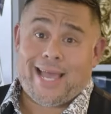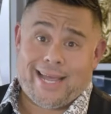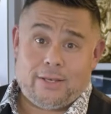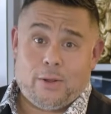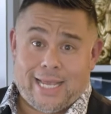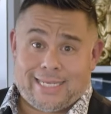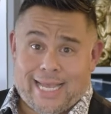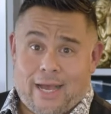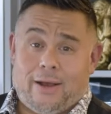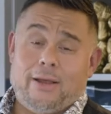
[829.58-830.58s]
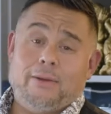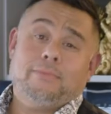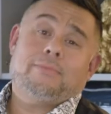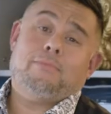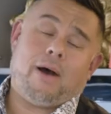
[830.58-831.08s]
can do this at
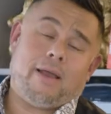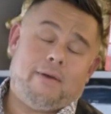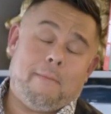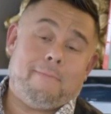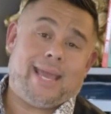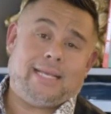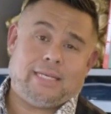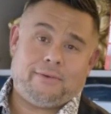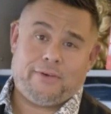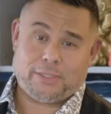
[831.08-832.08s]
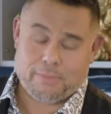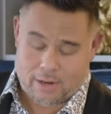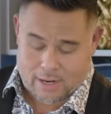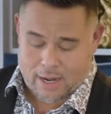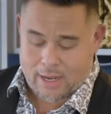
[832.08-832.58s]
home. My amazing
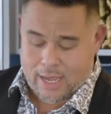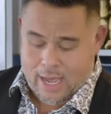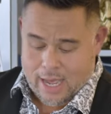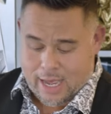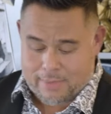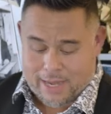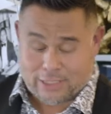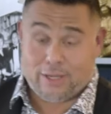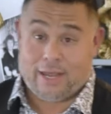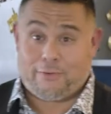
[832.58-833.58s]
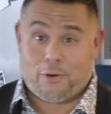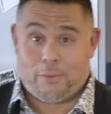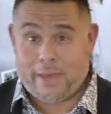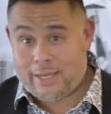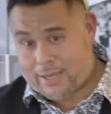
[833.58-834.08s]
fishmonger has done it for
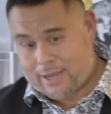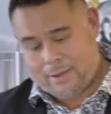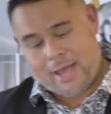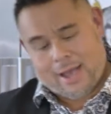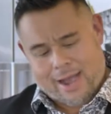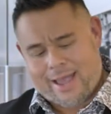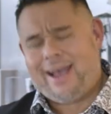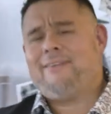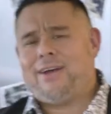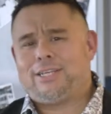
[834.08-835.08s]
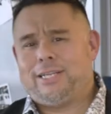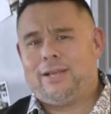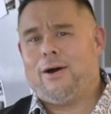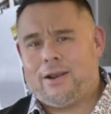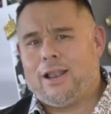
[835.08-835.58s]
me. So I have actually
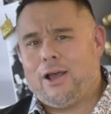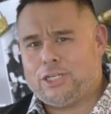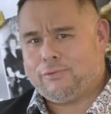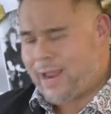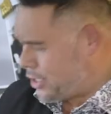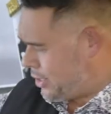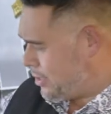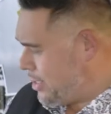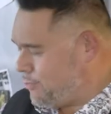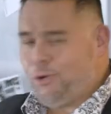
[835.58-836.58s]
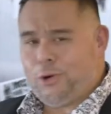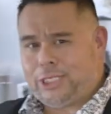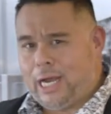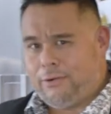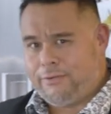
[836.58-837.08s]
got an allergic reaction to raw
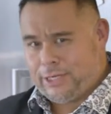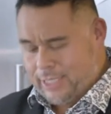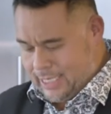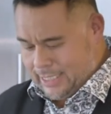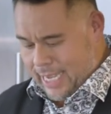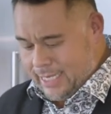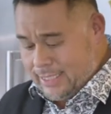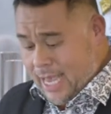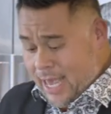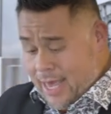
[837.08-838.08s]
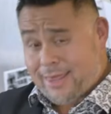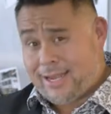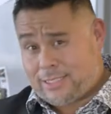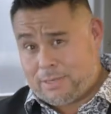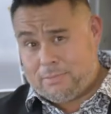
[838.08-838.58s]
shellfish these days,
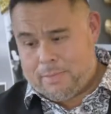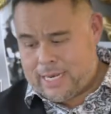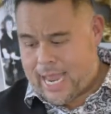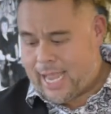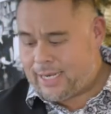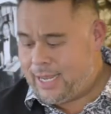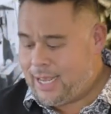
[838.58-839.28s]
thanks to mum and dad